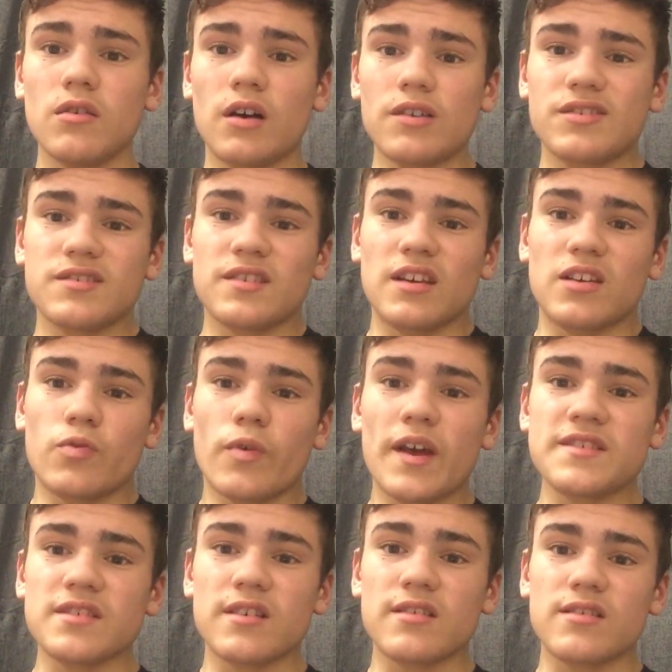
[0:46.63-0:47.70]
I just think
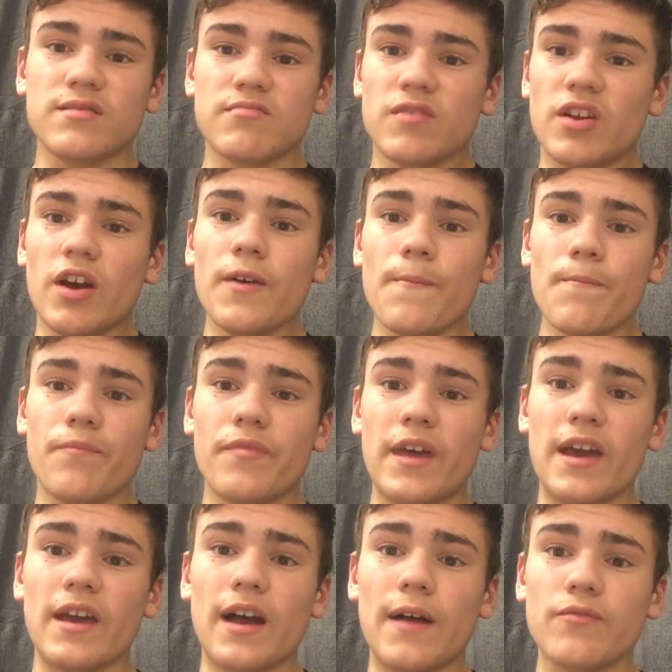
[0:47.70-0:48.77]
Queensland, you know,
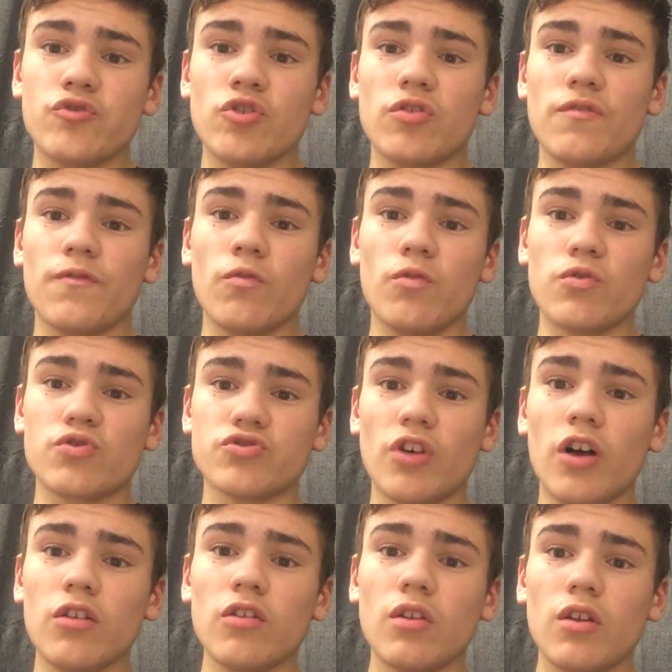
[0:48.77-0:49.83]
they took full
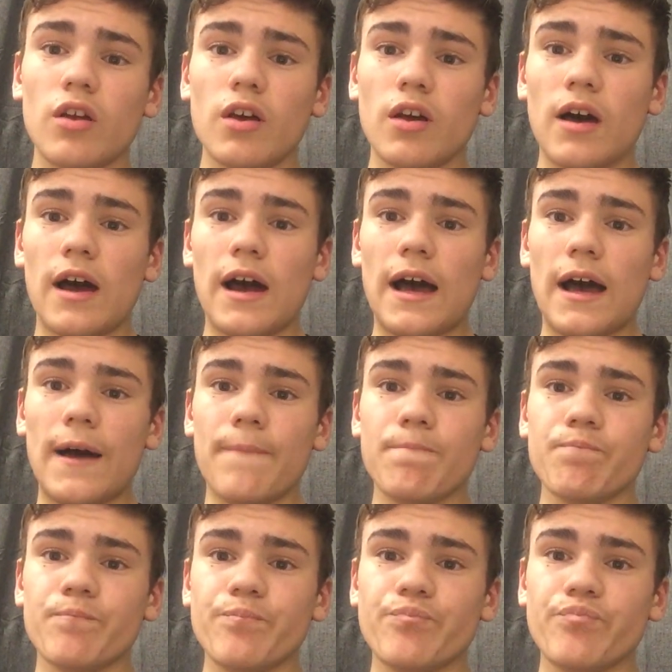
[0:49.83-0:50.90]
control.
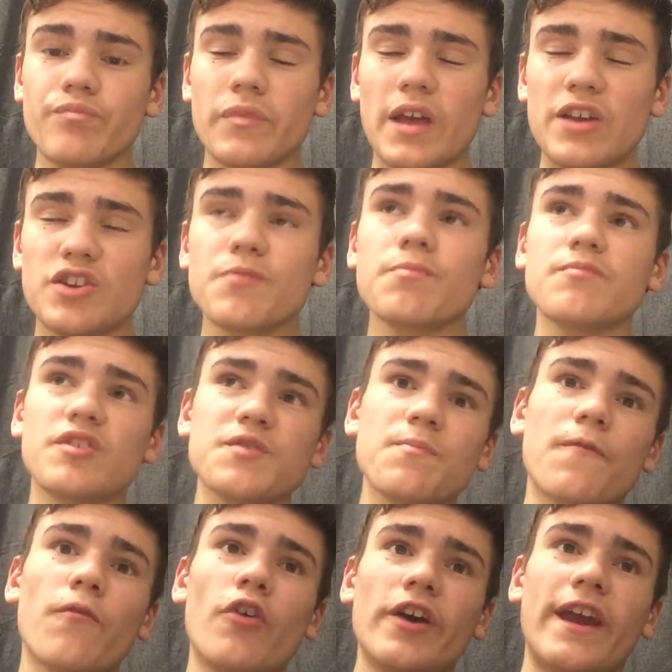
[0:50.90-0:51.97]
And just
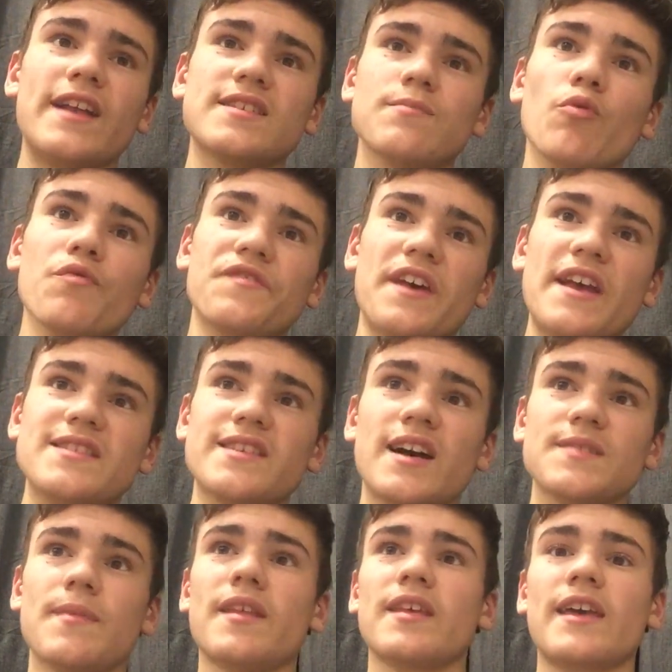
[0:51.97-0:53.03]
before I get into more
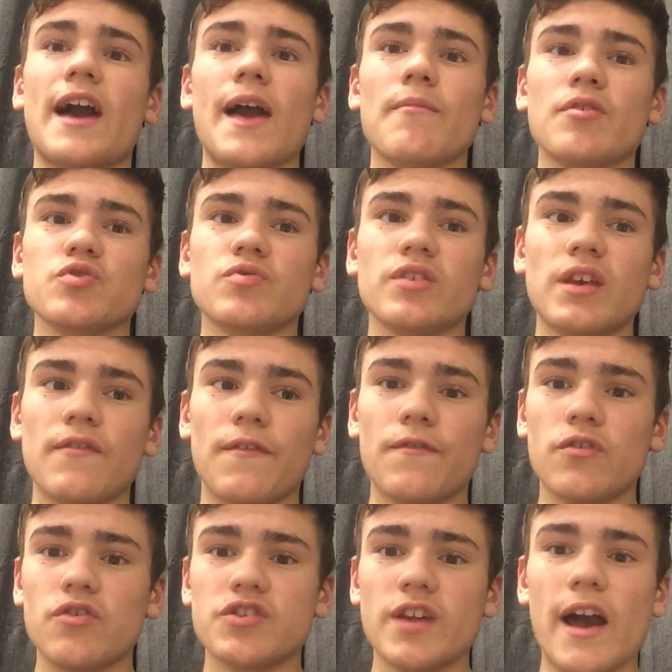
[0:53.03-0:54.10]
details about the game, I just want to give a
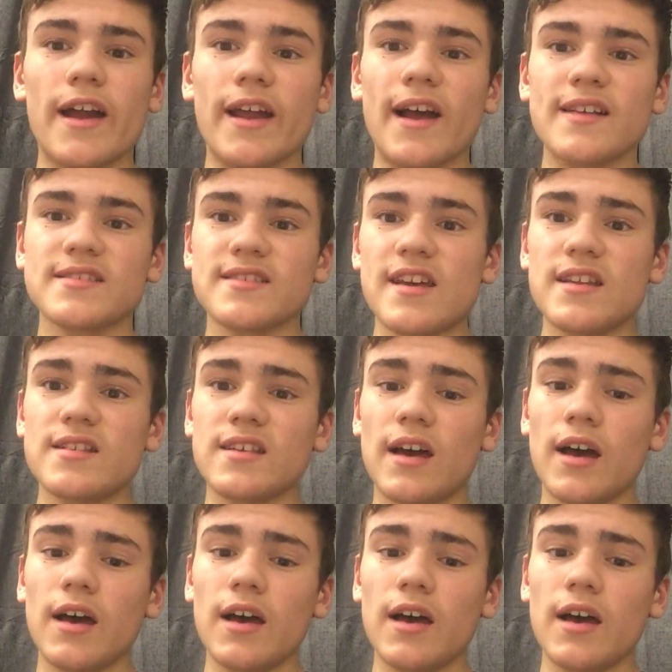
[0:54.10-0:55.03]
few shout outs, and